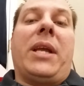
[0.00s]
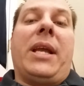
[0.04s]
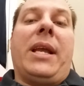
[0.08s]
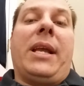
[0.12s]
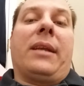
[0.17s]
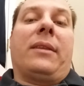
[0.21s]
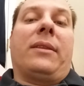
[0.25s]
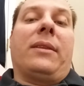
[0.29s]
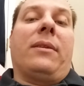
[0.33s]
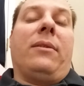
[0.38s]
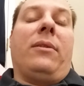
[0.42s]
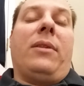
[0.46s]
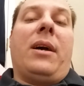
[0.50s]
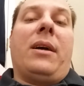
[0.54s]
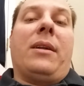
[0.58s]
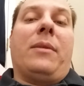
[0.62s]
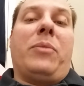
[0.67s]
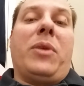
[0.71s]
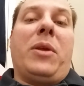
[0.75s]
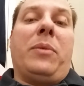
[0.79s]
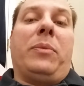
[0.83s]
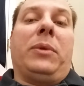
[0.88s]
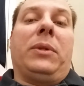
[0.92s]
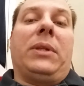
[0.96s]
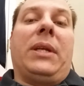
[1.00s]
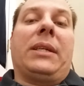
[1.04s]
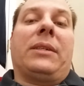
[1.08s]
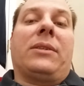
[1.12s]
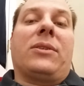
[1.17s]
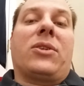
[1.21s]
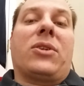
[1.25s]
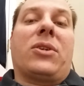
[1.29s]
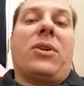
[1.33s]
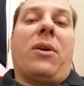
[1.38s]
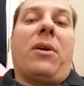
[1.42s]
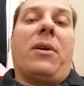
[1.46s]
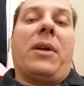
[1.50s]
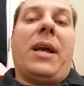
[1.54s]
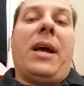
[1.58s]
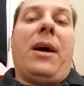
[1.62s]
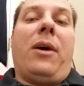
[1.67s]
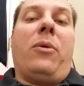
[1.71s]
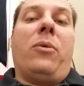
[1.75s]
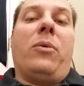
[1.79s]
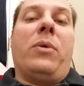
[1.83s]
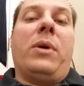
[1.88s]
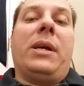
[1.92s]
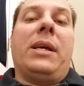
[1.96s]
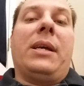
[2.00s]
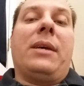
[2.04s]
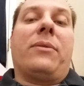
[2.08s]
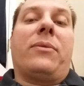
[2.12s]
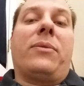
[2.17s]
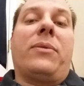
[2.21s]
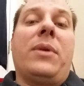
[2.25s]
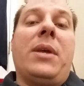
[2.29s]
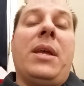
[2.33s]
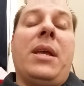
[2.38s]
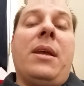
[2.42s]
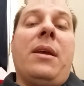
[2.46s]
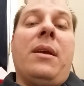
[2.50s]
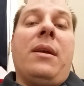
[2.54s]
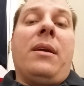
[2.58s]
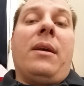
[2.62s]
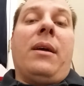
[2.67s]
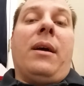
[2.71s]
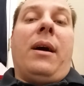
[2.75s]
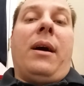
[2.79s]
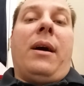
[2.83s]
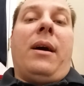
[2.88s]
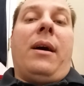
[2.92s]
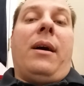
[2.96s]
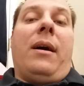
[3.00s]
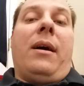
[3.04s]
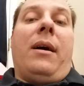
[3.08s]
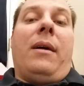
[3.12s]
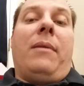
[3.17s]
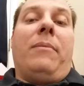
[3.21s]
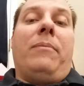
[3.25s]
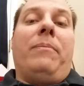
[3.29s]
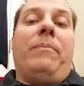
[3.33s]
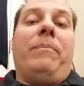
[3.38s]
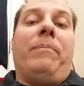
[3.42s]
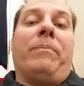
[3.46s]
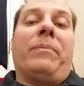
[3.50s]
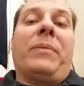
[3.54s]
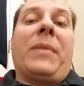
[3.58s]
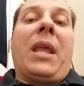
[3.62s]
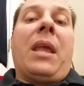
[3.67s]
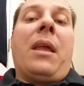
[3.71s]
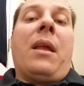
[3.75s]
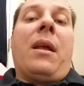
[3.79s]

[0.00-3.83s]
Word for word: tank that a lot of people like to start out with um,